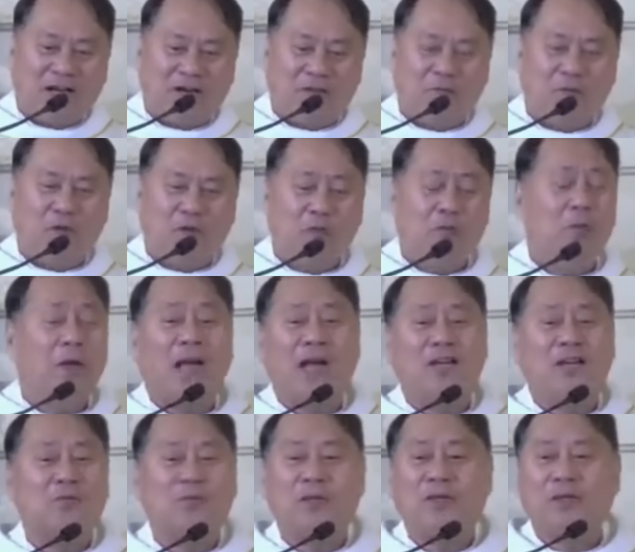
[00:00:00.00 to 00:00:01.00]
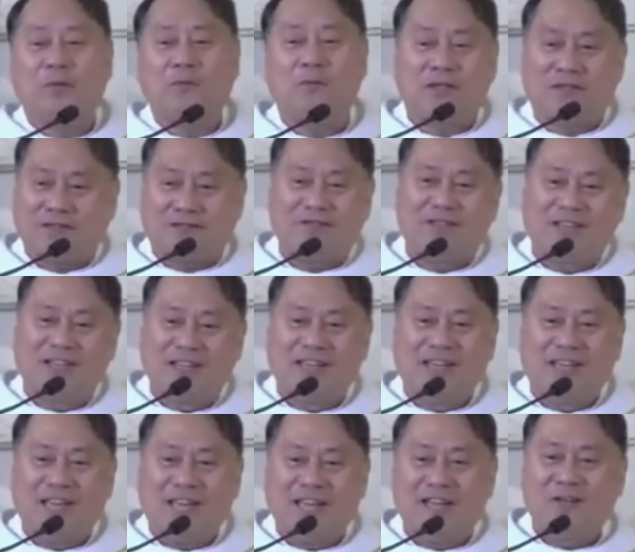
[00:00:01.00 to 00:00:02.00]
to be hospitable.
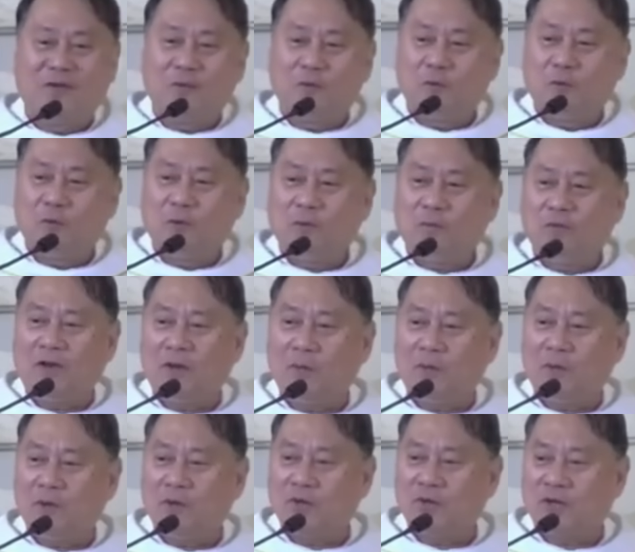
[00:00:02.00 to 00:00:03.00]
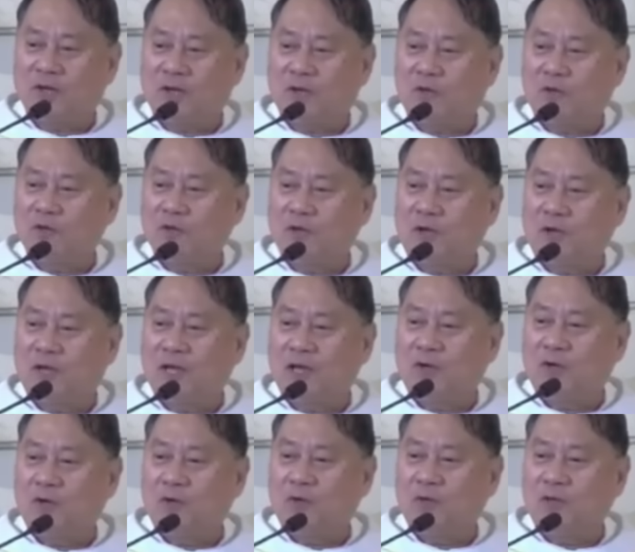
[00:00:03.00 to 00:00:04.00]
And we Filipinos are also again
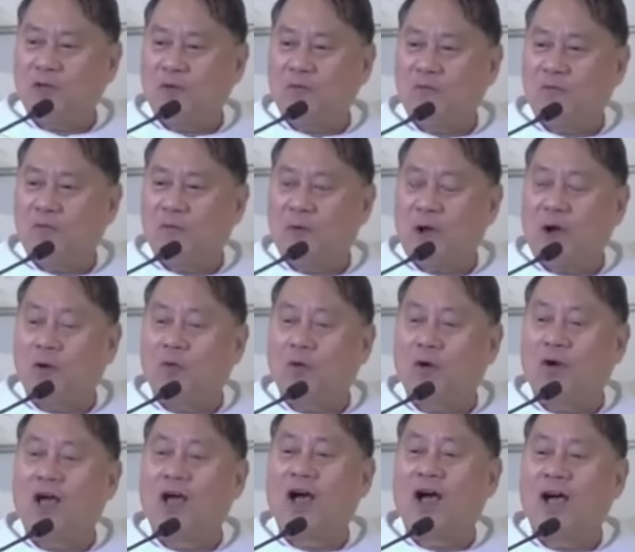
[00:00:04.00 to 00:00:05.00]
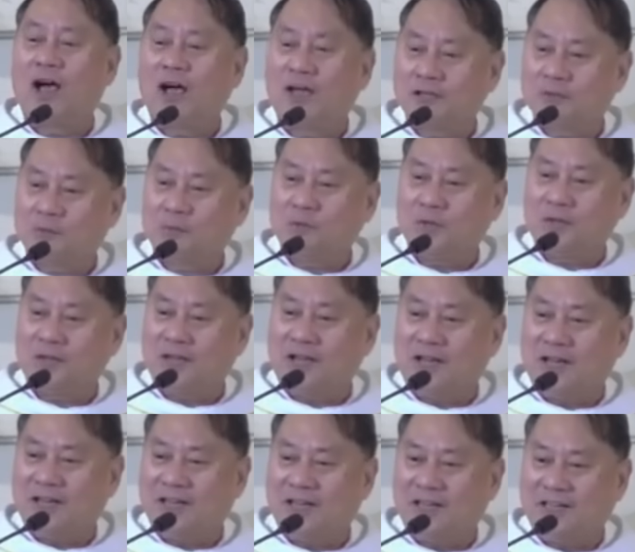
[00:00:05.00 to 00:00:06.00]
noted for our
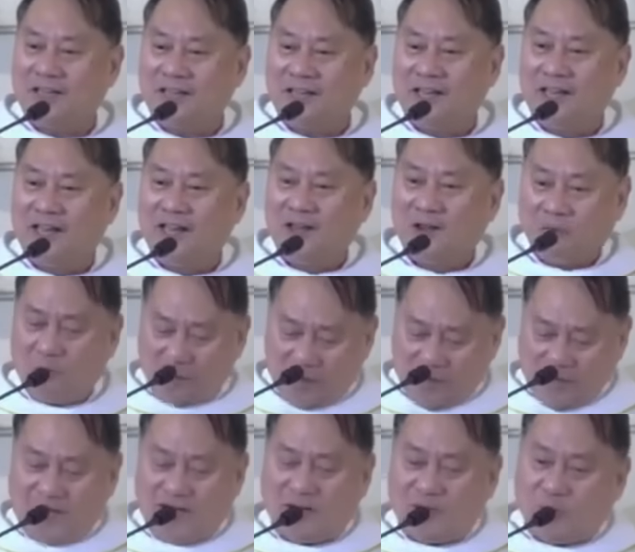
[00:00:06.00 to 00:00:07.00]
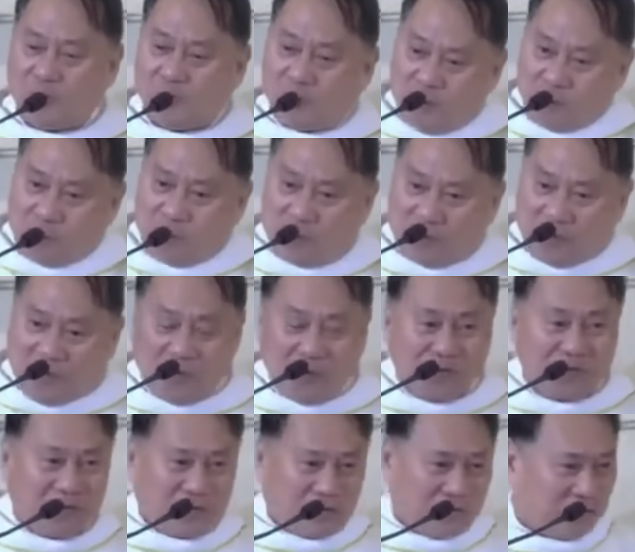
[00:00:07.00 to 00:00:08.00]
hospitality. We tuloy po
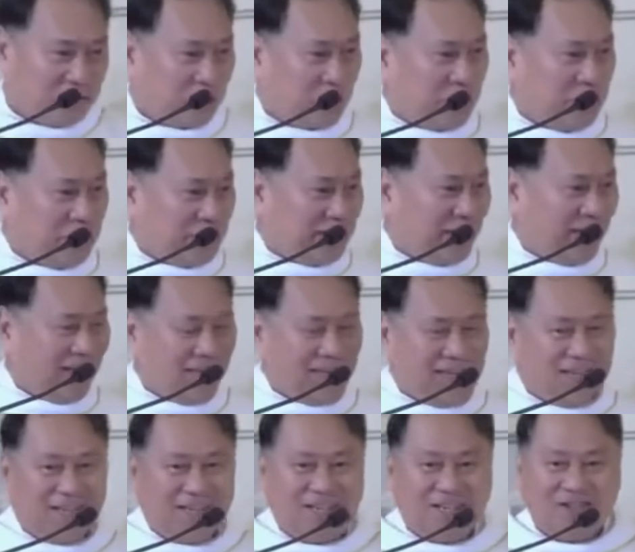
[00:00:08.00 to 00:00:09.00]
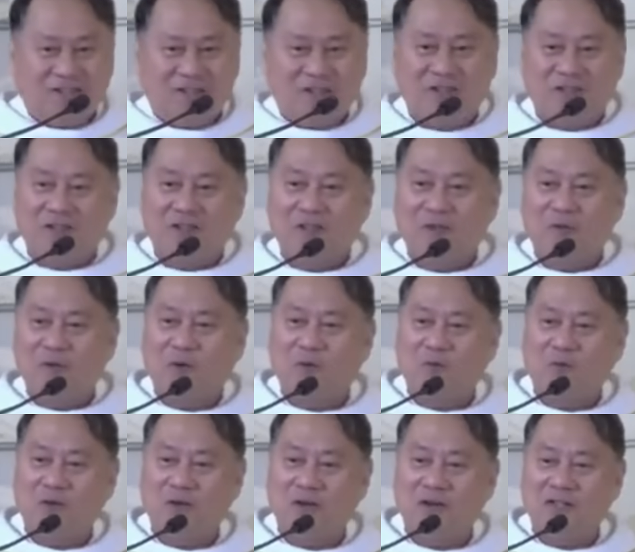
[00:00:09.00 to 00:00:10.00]
kayo, we say.
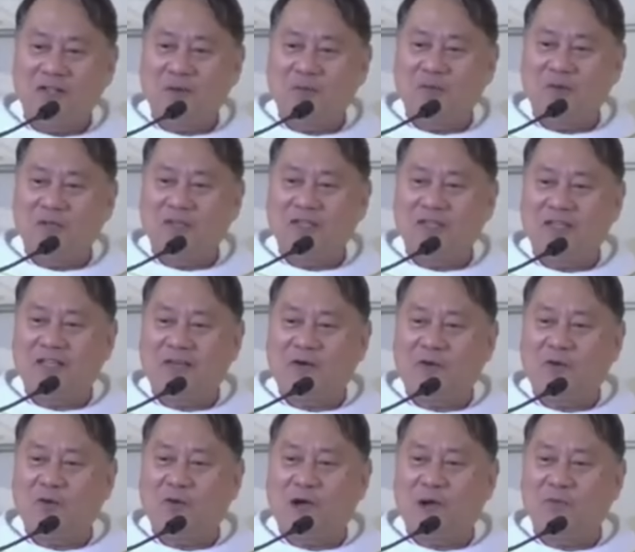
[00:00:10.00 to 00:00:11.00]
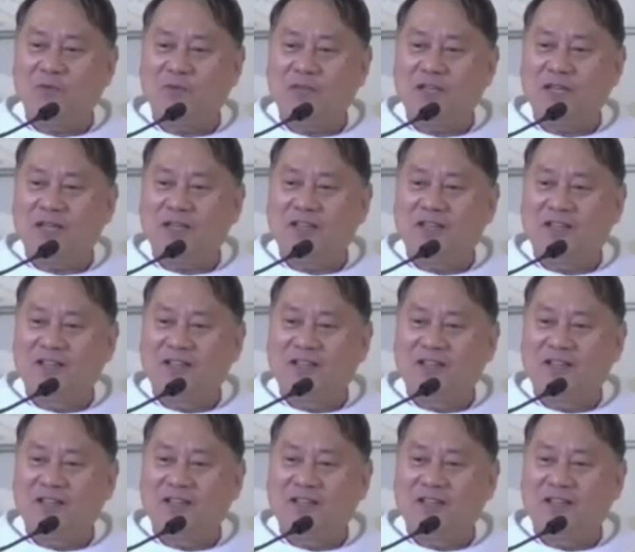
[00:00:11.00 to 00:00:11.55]
There is a bisita who comes in,